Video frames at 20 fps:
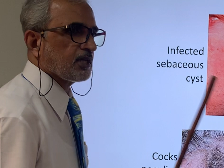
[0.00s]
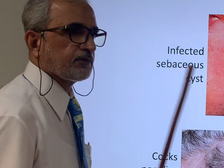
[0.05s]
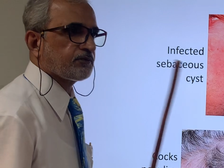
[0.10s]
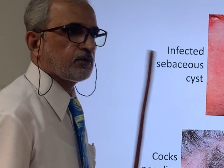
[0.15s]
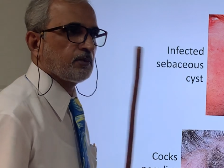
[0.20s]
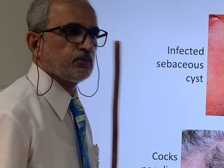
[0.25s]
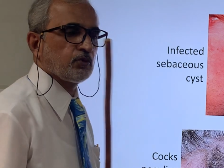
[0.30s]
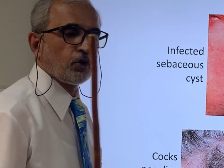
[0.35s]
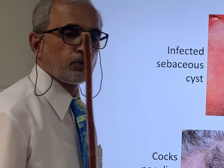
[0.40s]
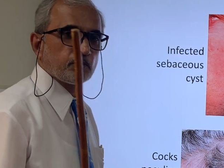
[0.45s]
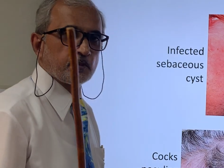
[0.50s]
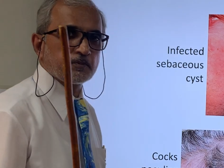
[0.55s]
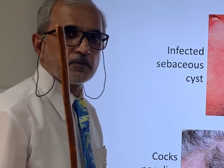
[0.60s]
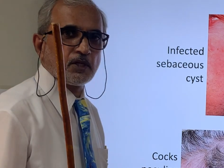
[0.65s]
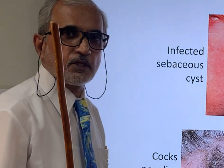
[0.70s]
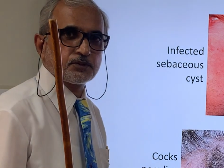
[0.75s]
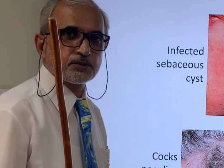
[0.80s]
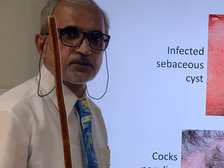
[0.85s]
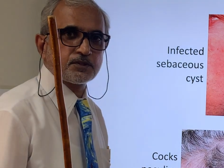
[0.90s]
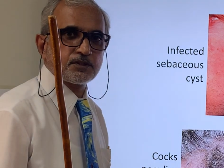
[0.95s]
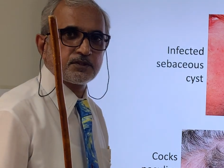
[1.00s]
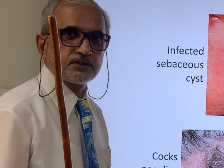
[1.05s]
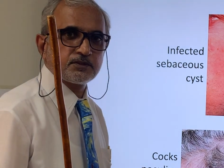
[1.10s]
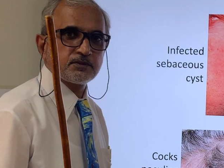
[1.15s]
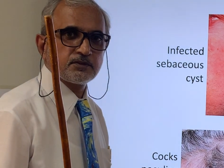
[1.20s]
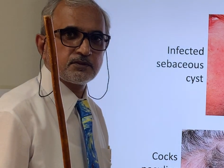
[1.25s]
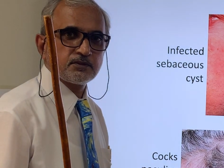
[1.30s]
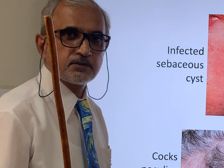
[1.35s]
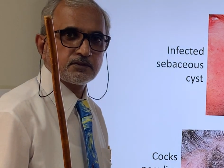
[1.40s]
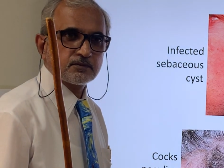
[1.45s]
are from Norman Browse's,
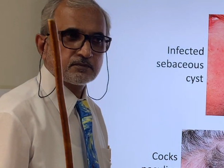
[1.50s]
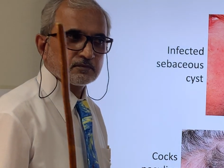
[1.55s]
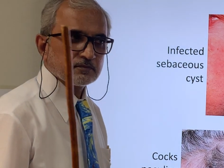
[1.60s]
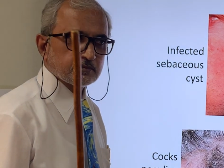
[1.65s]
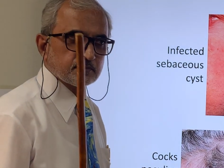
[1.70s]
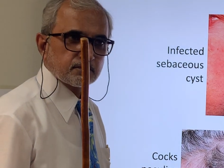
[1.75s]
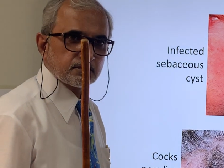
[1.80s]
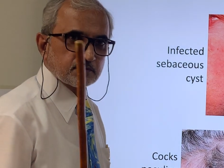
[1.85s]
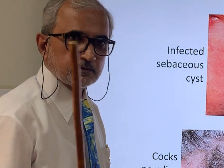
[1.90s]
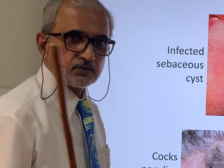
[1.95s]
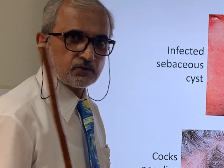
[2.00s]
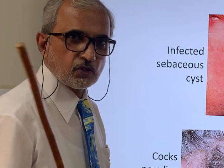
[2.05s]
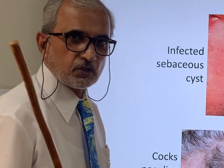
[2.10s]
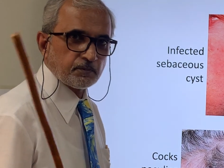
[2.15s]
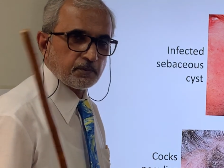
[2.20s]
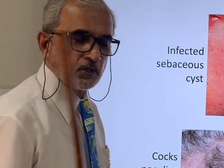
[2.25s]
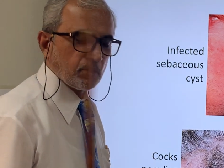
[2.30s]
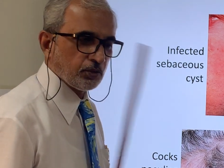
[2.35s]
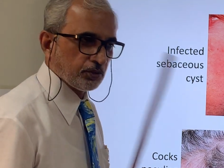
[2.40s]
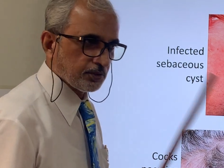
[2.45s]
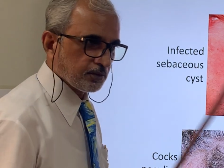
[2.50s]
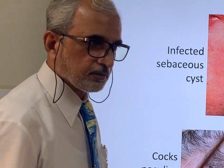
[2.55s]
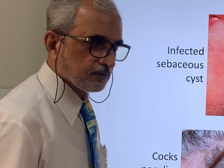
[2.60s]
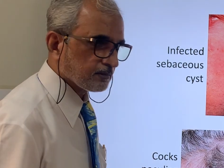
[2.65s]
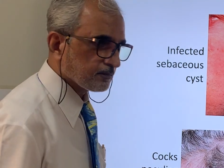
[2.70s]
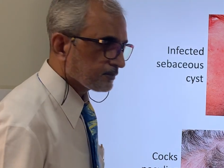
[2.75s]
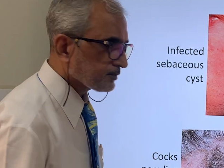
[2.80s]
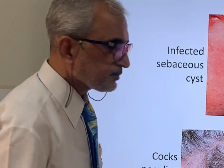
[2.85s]
not my own.